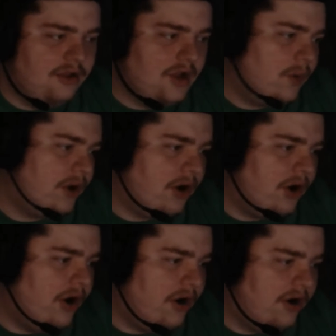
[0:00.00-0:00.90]
going
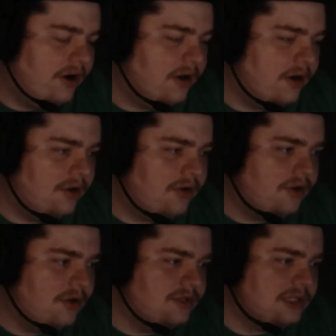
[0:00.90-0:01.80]
hard and
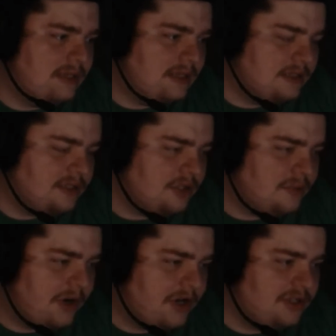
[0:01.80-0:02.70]
using this as
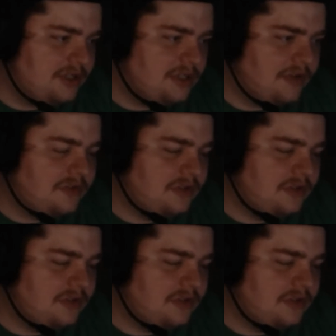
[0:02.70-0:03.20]
inspiration and stuff.